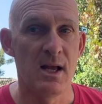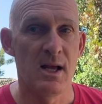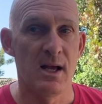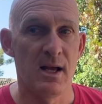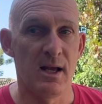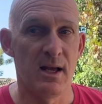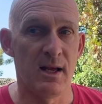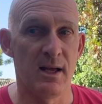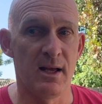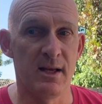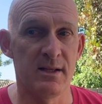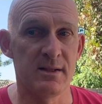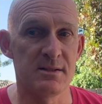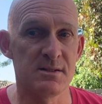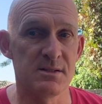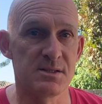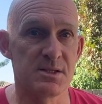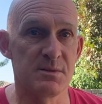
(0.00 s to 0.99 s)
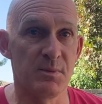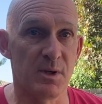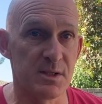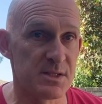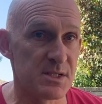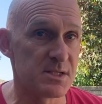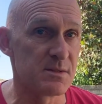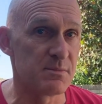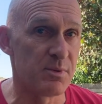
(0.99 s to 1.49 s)
And to my
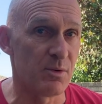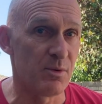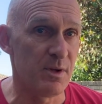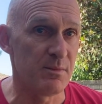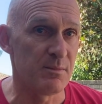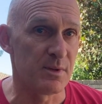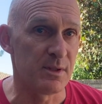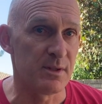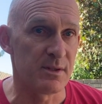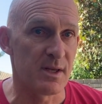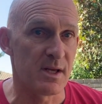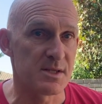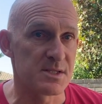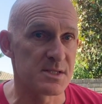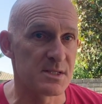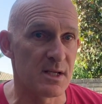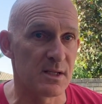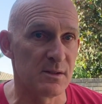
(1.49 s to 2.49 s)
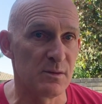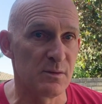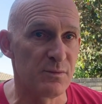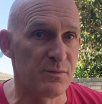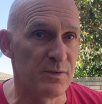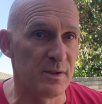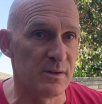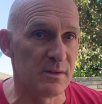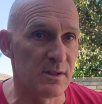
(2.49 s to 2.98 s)
disappointment, that saddle
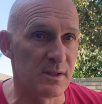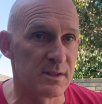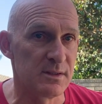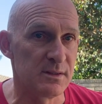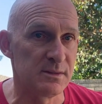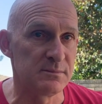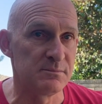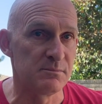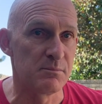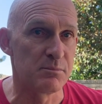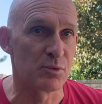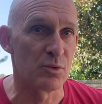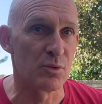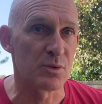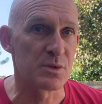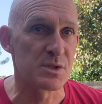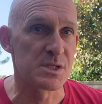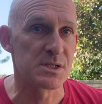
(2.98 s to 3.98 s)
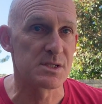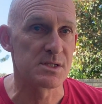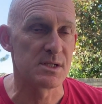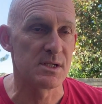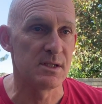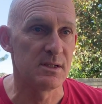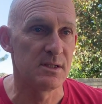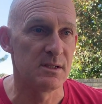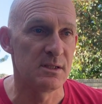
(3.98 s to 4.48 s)
felt like a Brooks
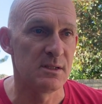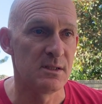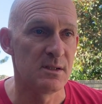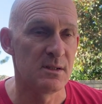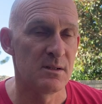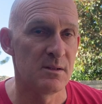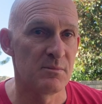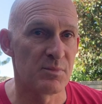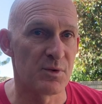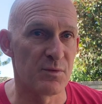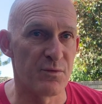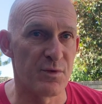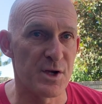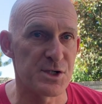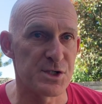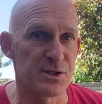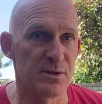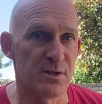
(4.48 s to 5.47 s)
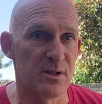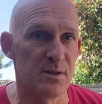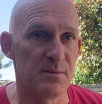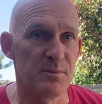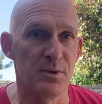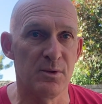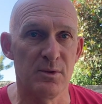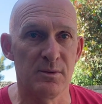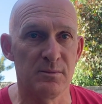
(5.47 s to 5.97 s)
Professional I
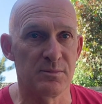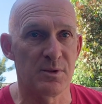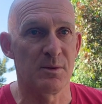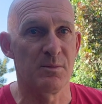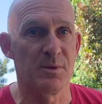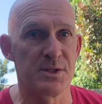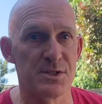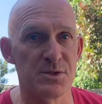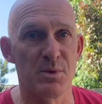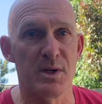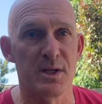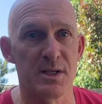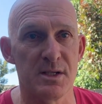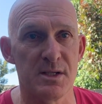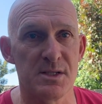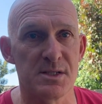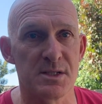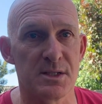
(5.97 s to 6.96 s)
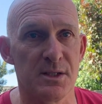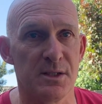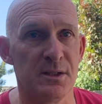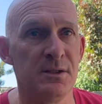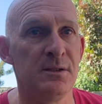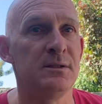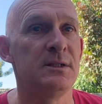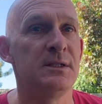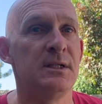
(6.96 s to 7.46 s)
bought probably 20 years
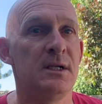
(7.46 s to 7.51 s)
ago,